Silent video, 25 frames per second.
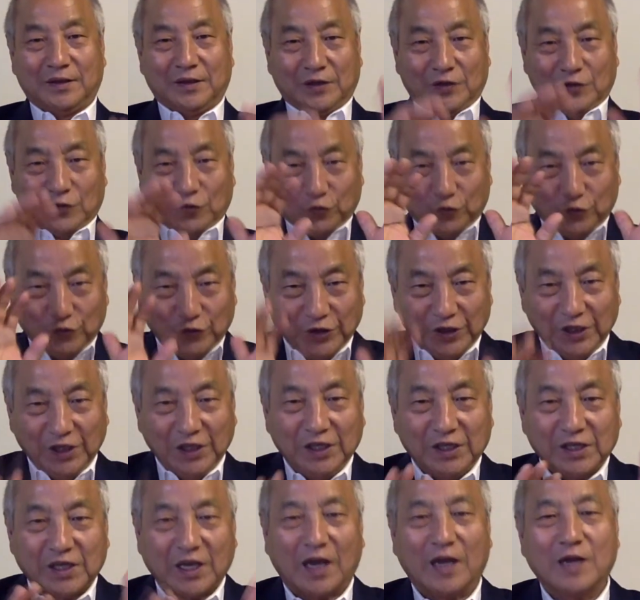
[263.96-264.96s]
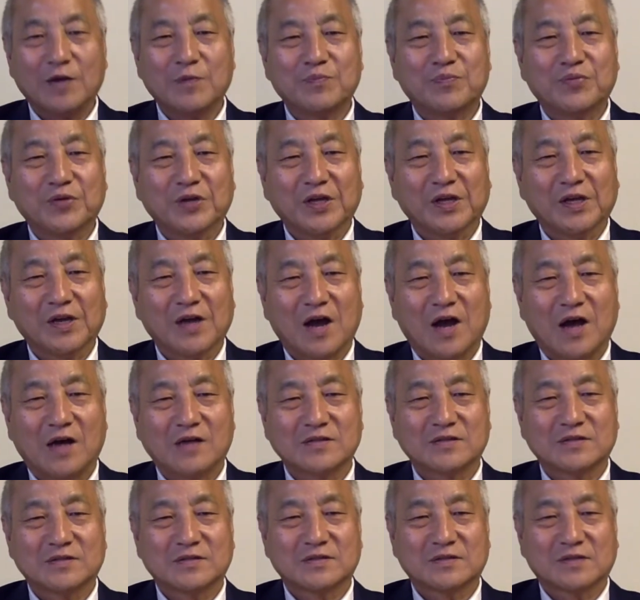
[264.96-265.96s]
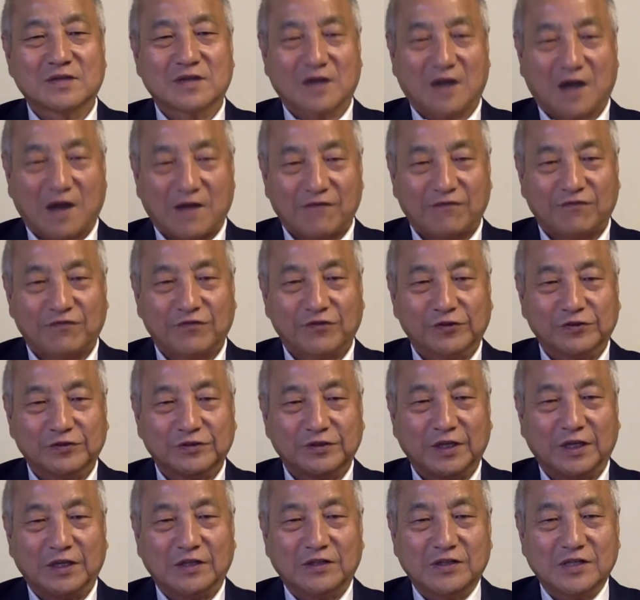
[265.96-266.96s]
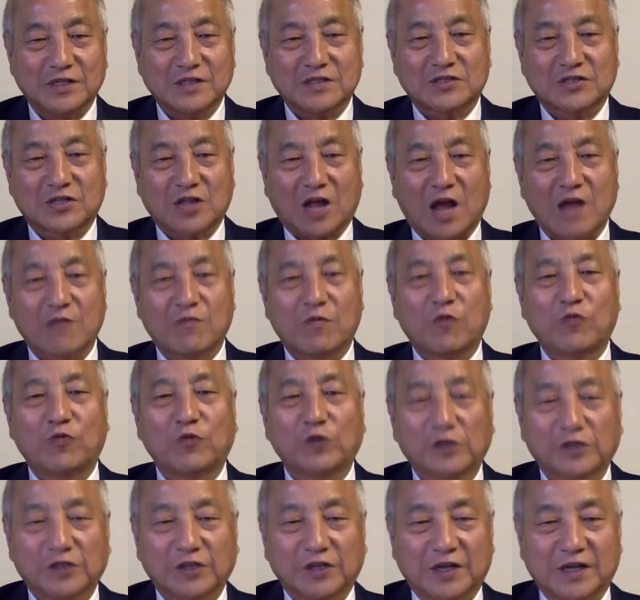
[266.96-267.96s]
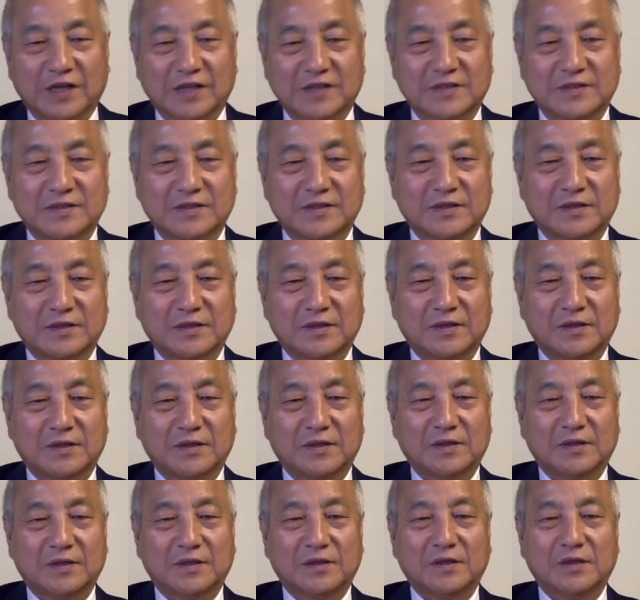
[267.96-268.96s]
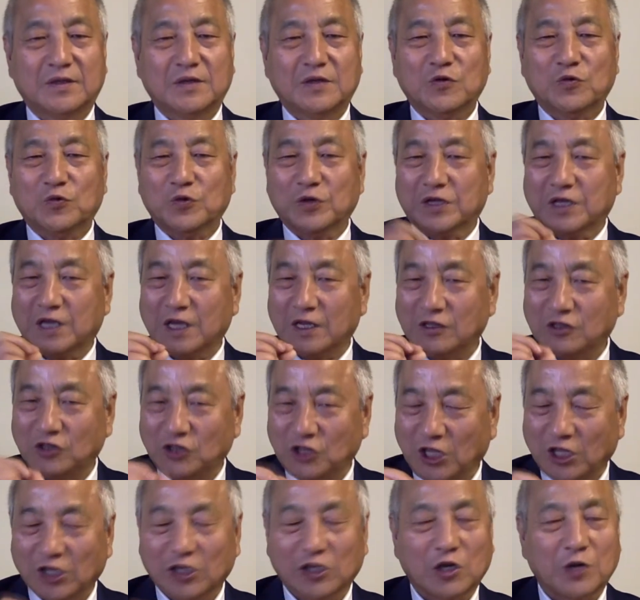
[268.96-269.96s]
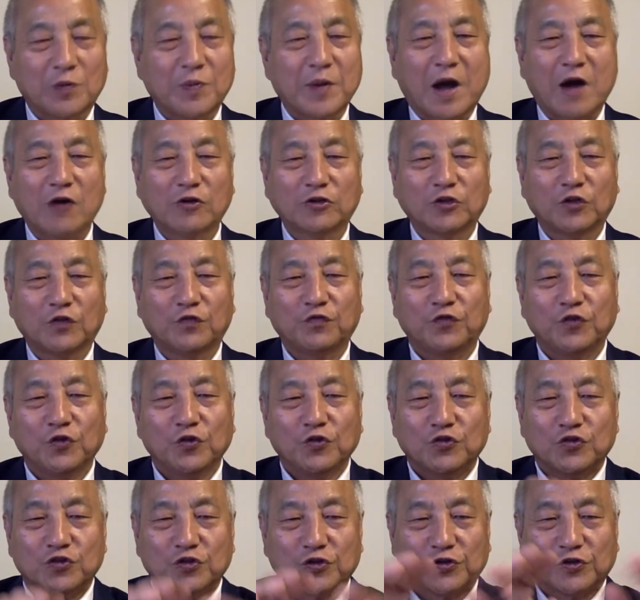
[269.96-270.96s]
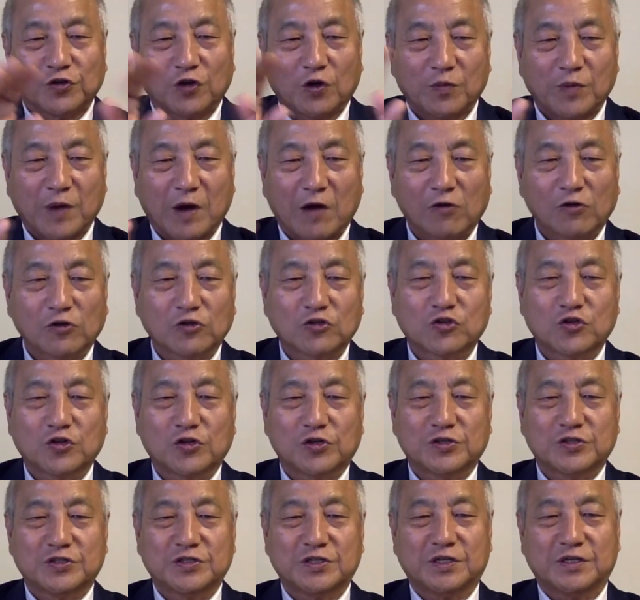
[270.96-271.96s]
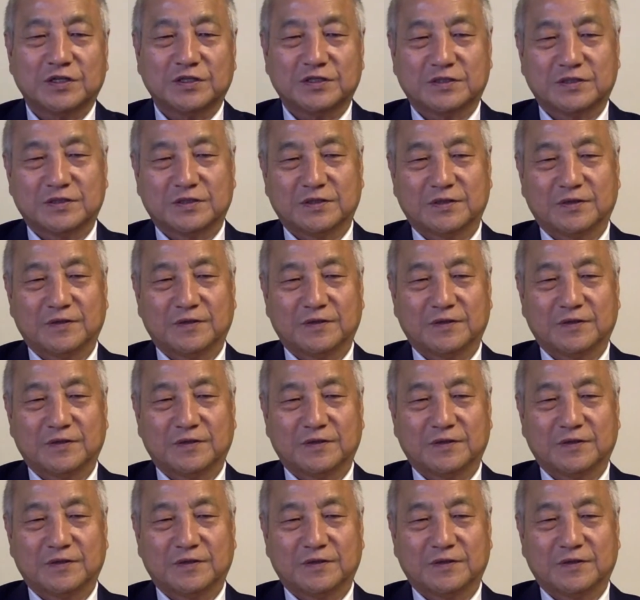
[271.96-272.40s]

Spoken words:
We can bring us comfort in this time of wilderness. We can think about the future of our churches,